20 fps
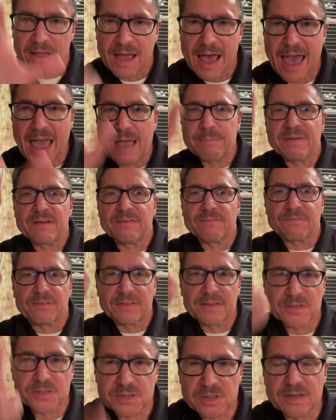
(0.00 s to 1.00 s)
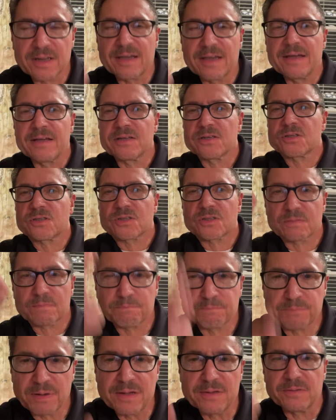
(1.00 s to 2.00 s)
aiming for this niche.
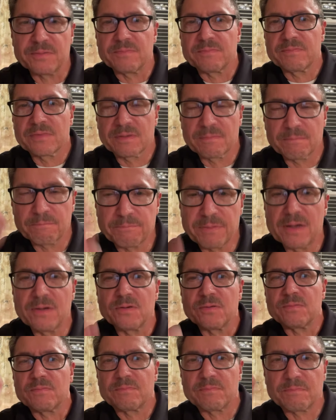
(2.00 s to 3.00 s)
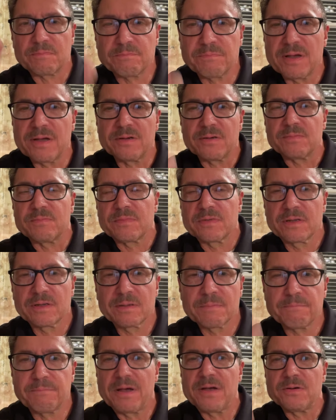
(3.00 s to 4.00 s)
Boom, boom, boom,
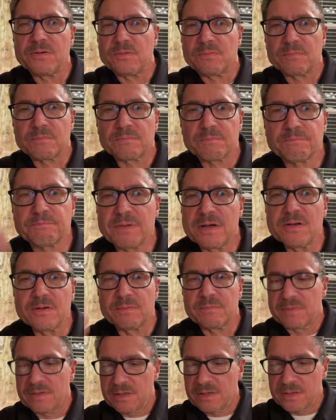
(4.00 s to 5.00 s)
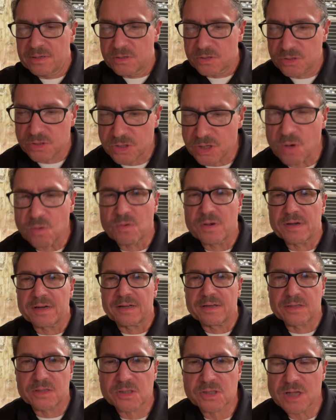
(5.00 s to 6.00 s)
boom, boom. Sowing
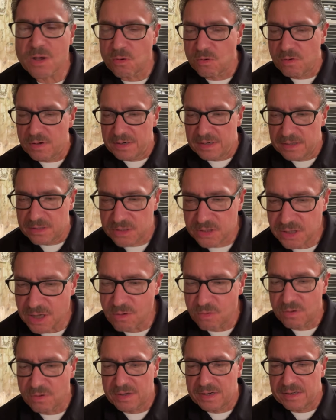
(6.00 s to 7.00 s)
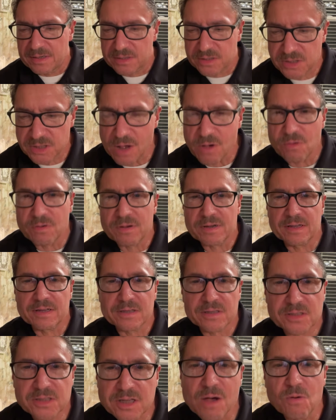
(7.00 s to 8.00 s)
and sowing and sowing and sowing
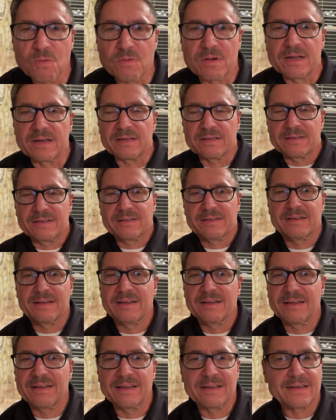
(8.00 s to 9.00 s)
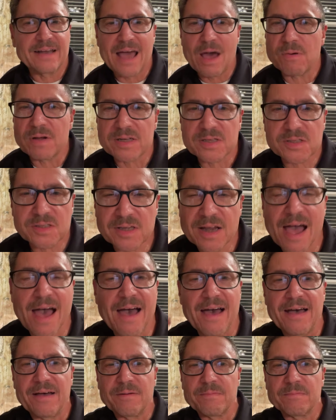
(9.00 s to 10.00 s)
and sowing. Now it's
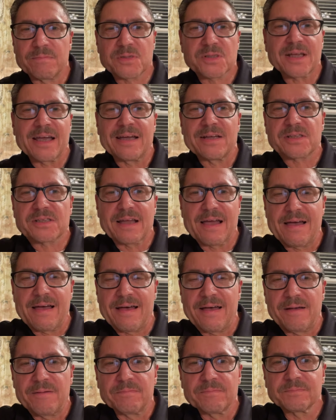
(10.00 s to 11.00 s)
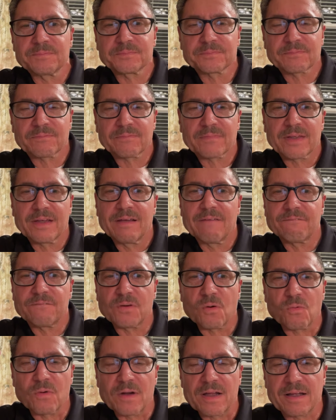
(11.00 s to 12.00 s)
time. Say it's time
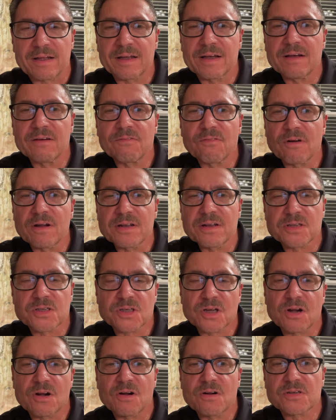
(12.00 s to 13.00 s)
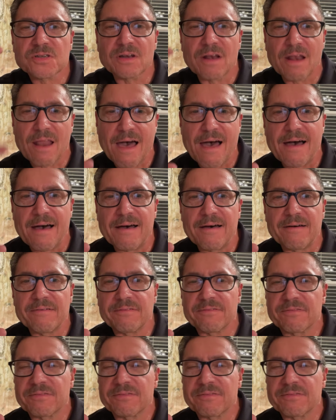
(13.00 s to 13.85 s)
for Recovery Church Live.